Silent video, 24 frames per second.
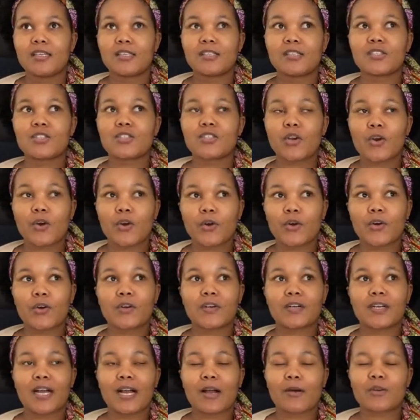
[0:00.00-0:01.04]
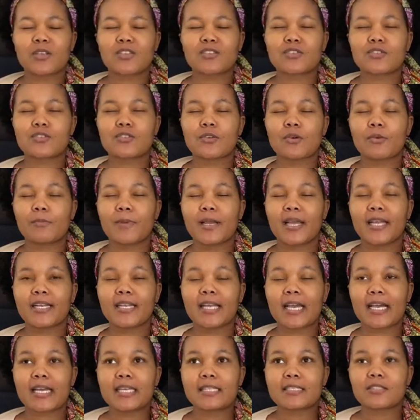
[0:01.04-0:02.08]
So I was so mad,
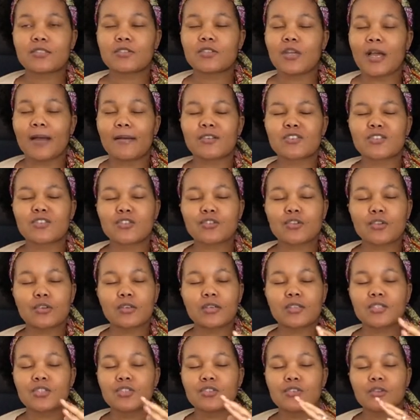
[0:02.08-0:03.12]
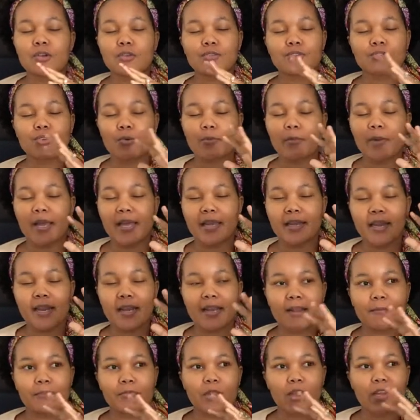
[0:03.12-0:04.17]
guys. I was so mad,
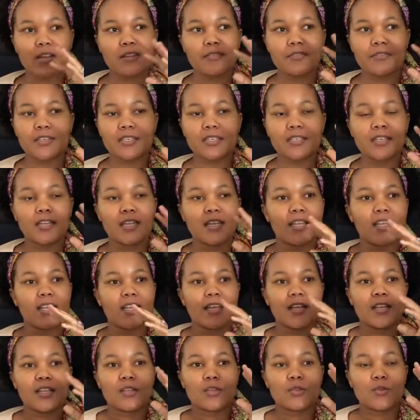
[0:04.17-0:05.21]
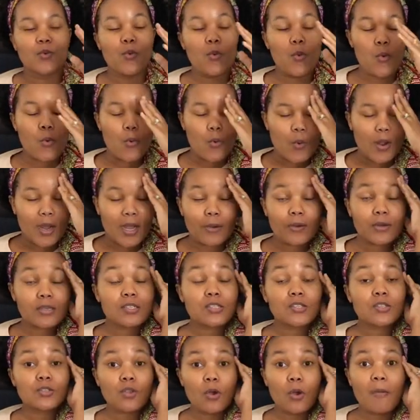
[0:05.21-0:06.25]
and I'm not even you. I was
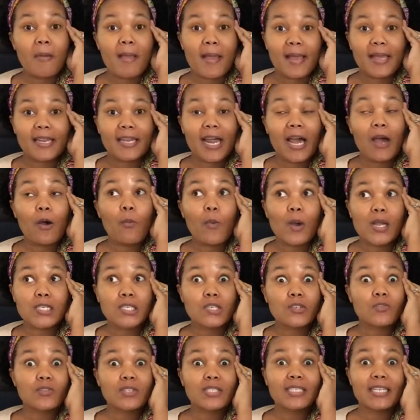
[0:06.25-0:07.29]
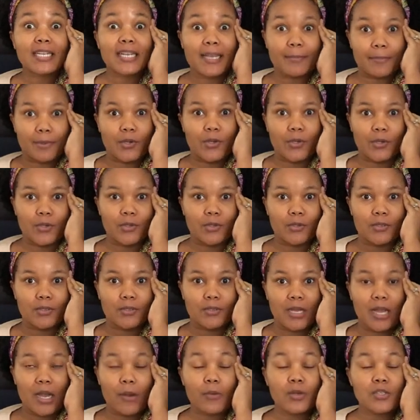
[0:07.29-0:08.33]
so mad. I wanted to slap him.
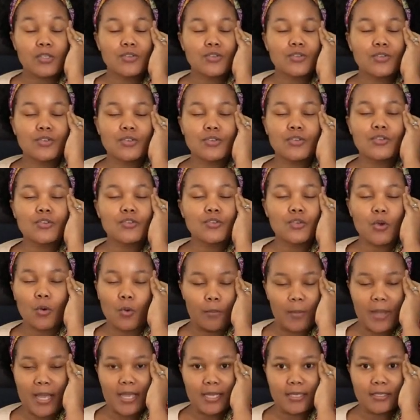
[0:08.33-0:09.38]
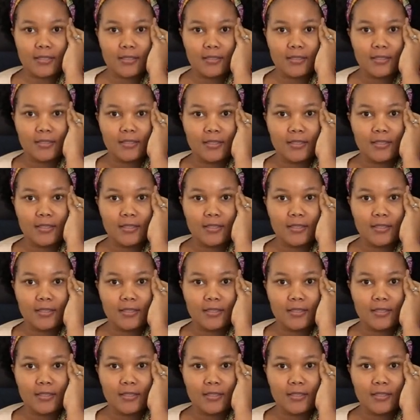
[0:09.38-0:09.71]
I was so mad.